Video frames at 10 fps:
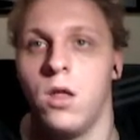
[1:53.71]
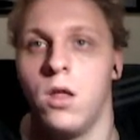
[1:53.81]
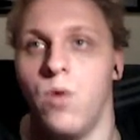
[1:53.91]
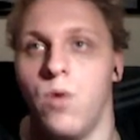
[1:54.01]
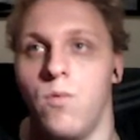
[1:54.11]

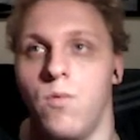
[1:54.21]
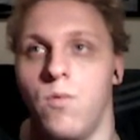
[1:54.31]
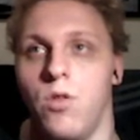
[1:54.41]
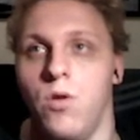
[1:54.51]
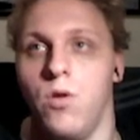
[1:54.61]
why would
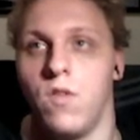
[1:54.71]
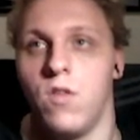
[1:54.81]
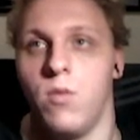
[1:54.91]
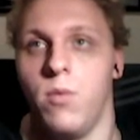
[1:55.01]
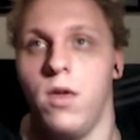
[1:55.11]
you do this
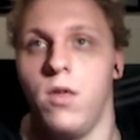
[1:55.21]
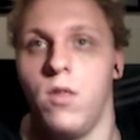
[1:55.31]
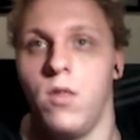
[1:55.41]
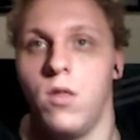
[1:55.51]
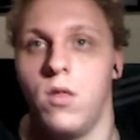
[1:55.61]
to me?
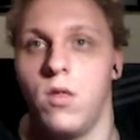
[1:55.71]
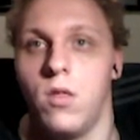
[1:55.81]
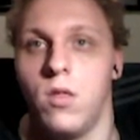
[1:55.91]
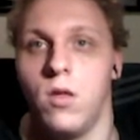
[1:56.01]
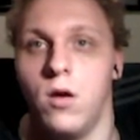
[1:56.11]

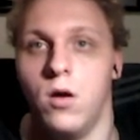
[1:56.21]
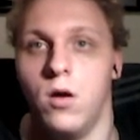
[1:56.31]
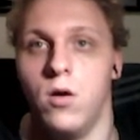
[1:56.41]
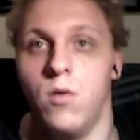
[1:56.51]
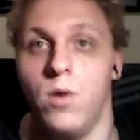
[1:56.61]

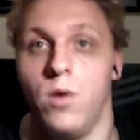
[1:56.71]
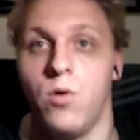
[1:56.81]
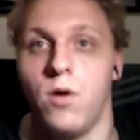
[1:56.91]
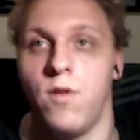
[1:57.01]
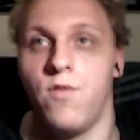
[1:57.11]
We do have a